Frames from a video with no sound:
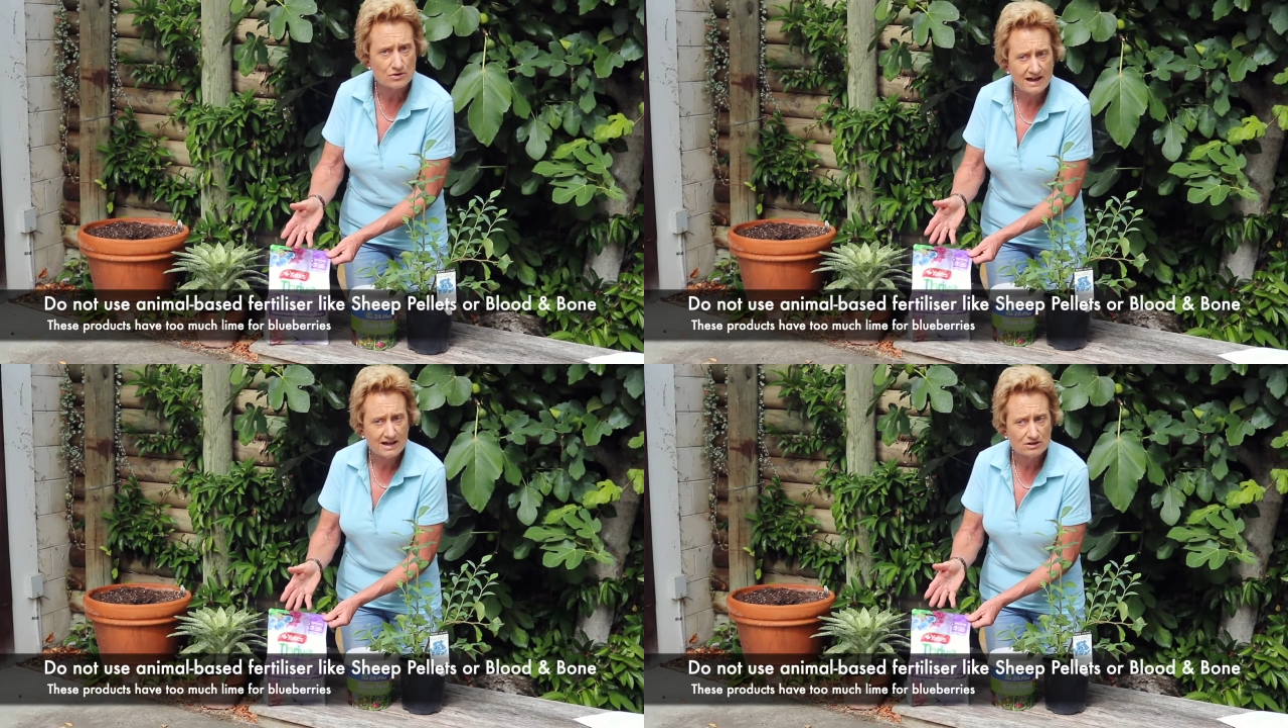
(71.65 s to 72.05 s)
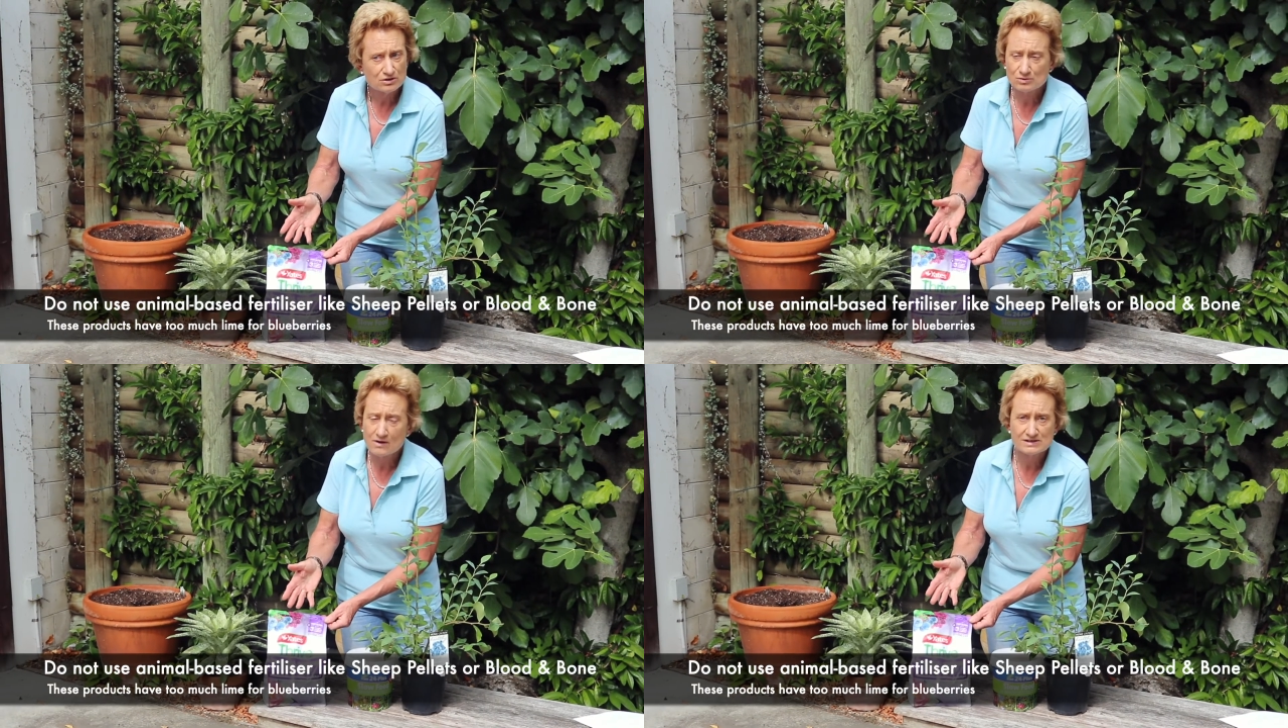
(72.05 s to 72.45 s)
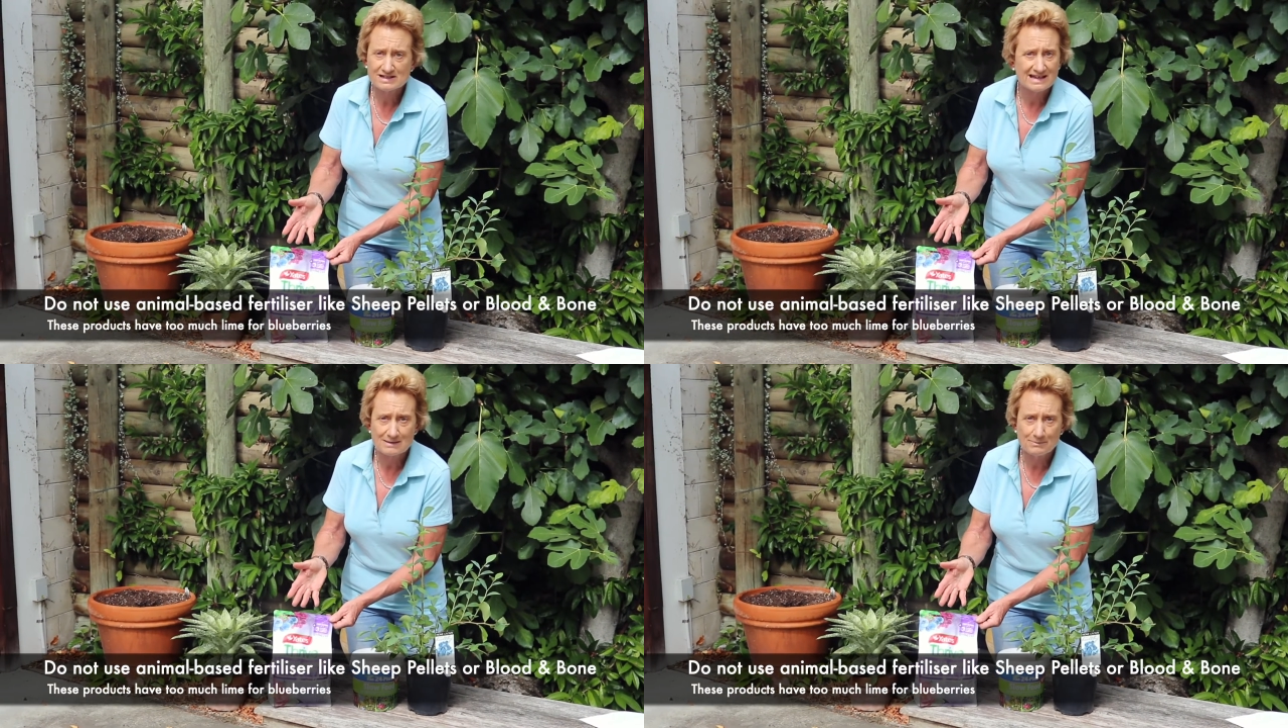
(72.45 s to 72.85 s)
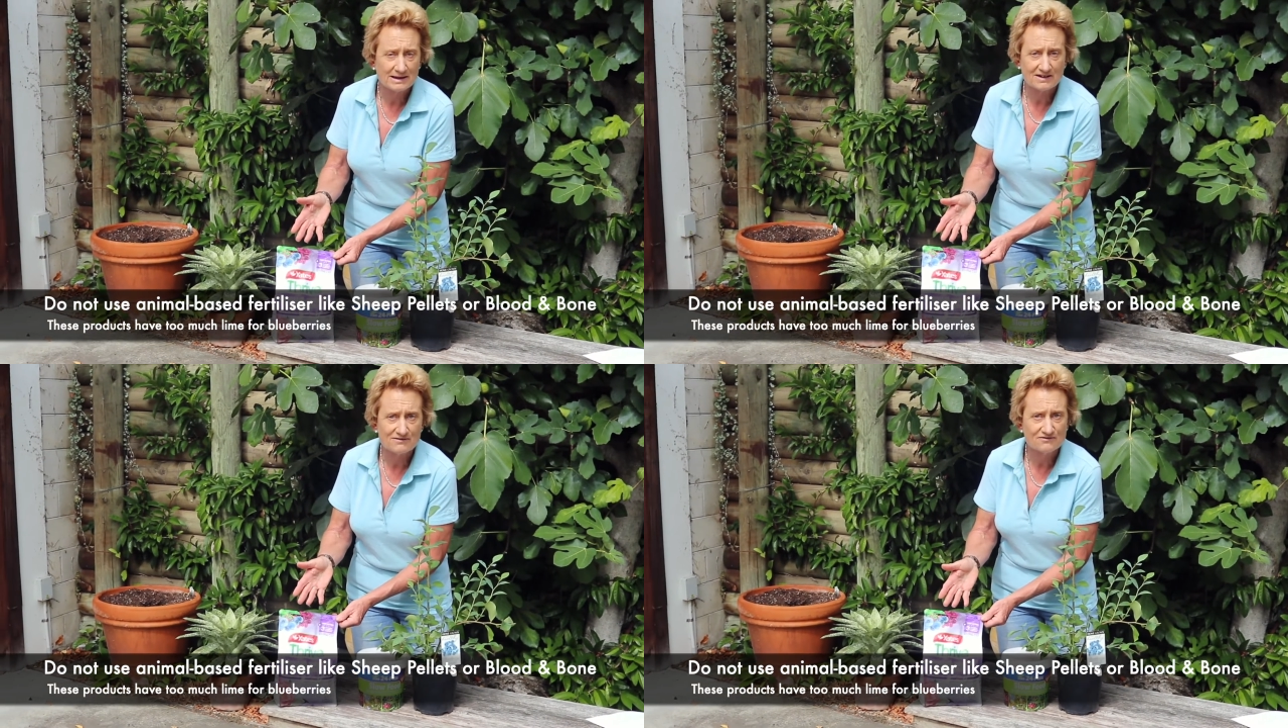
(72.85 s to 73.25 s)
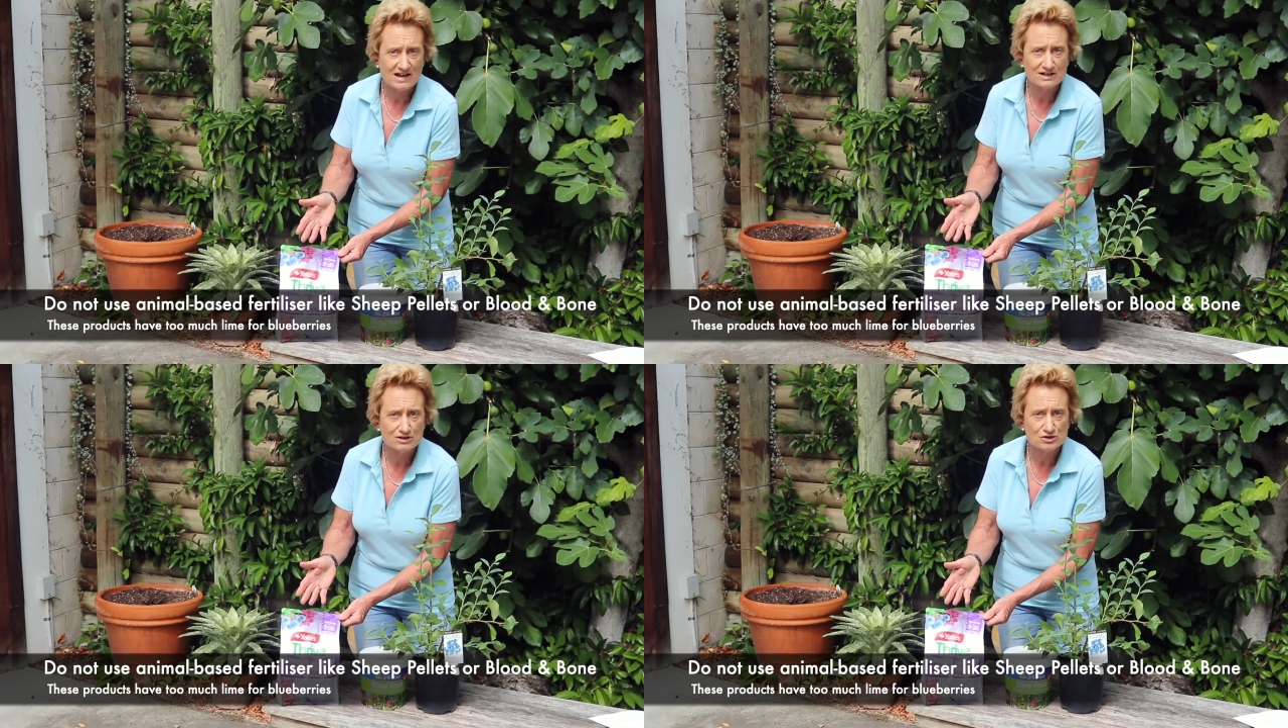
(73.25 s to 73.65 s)
and you'll obviously get bigger,
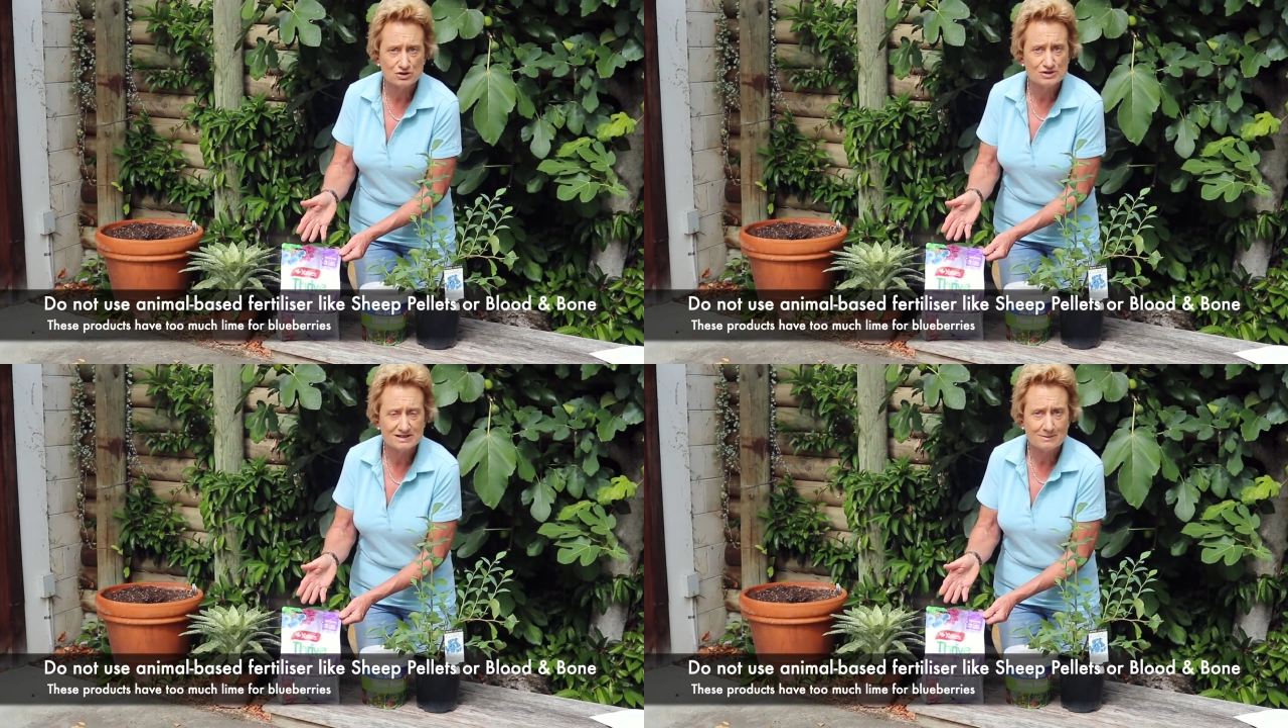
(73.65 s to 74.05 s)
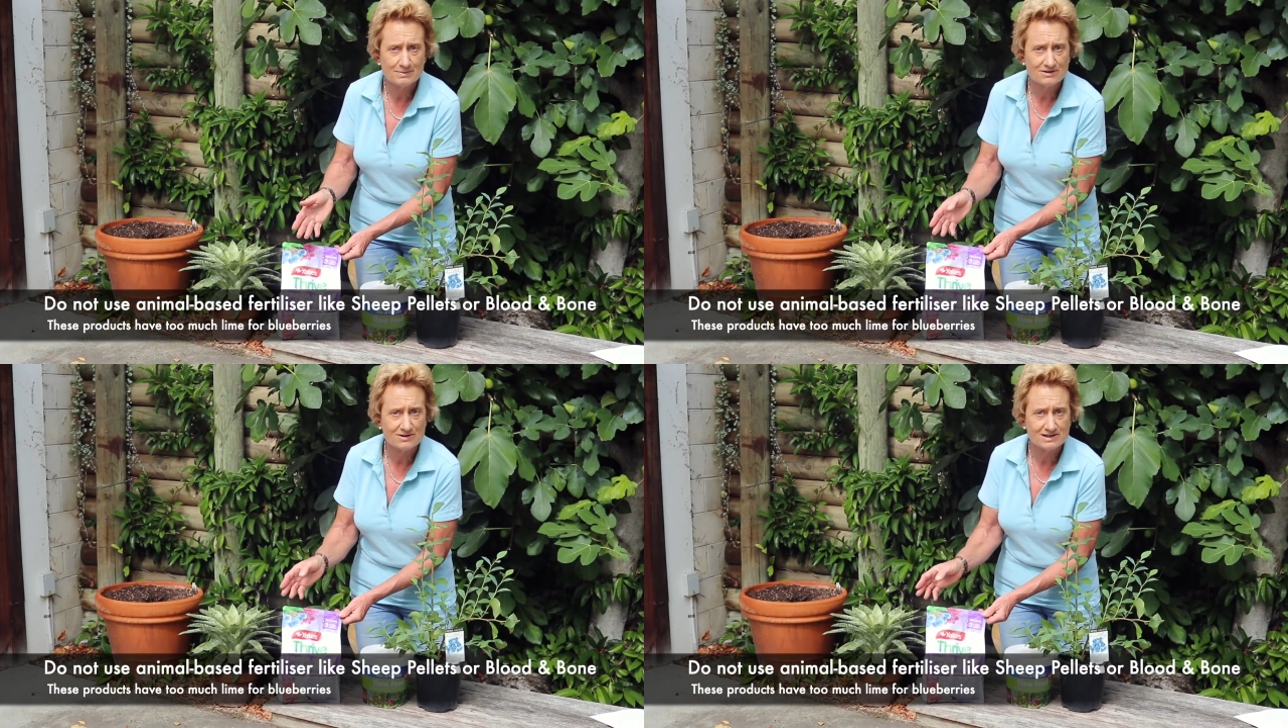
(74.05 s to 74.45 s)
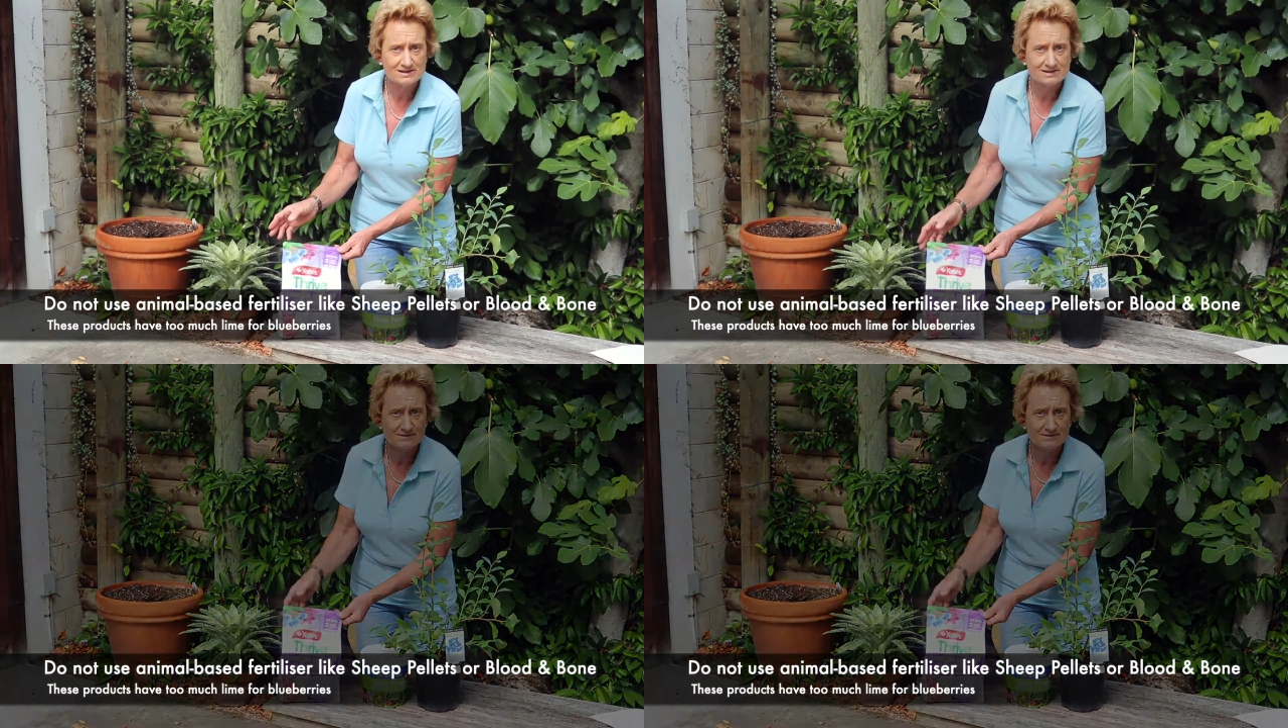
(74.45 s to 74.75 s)
fatter, juicier berries.